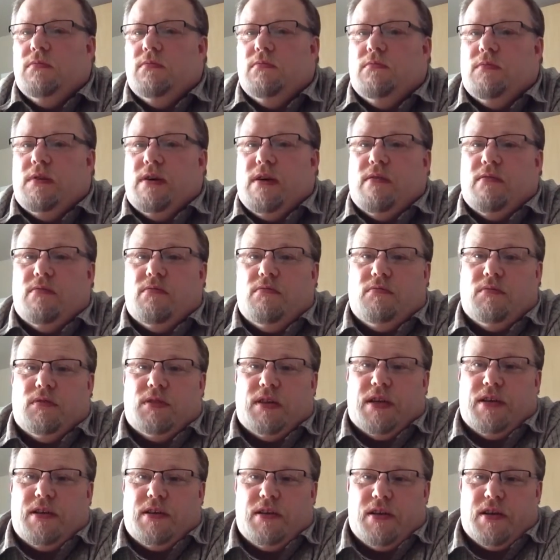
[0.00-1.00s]
Well,
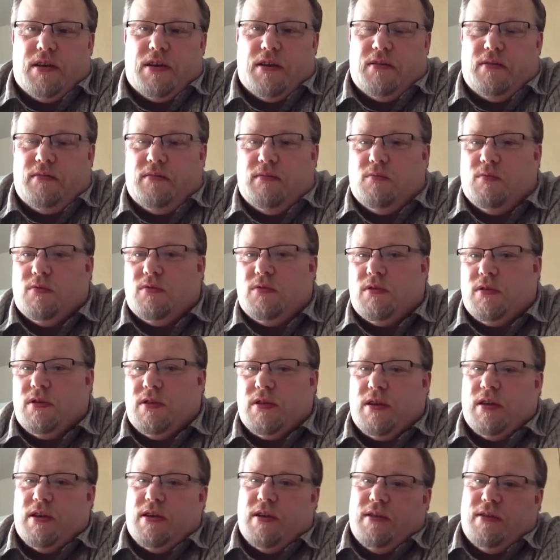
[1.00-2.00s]
say kit, it wasn't a
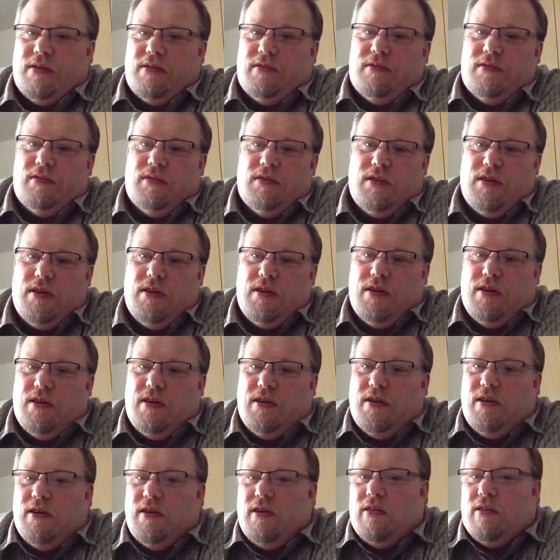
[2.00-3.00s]
kit.
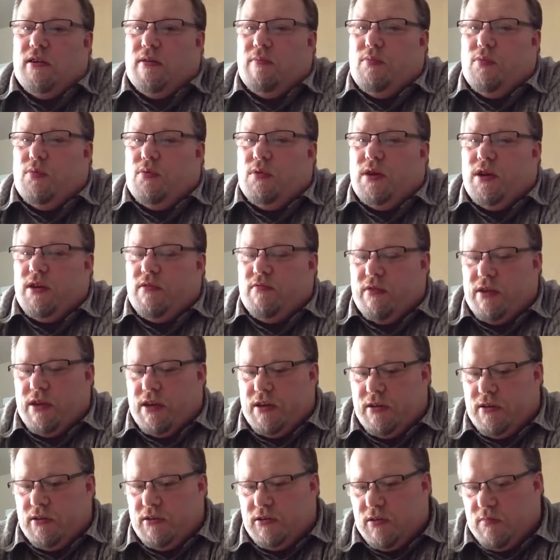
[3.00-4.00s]
I bought the
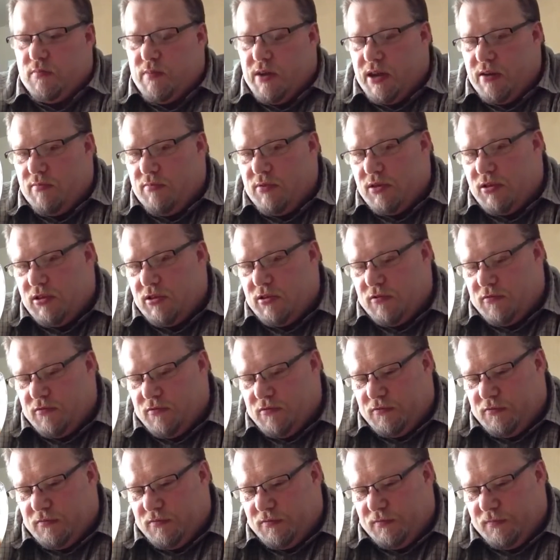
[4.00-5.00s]
ingredients and made it
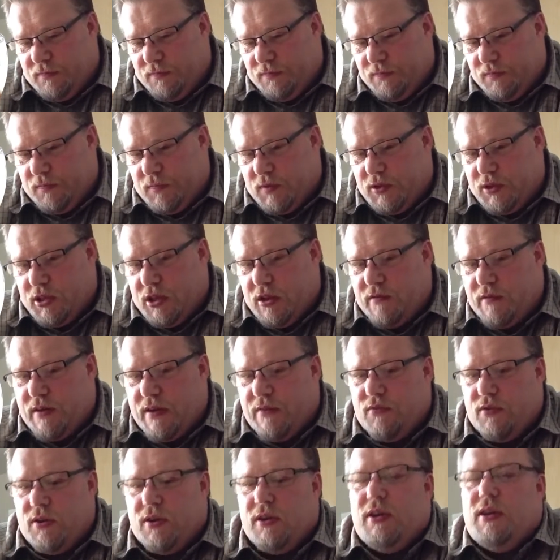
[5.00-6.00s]
myself instead of
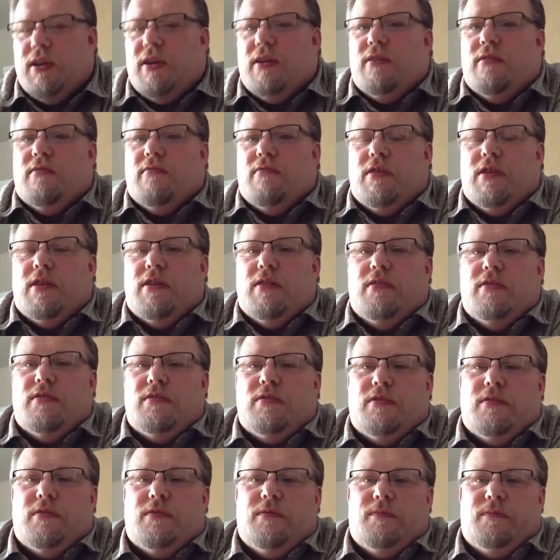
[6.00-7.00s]
having the kit ingredients,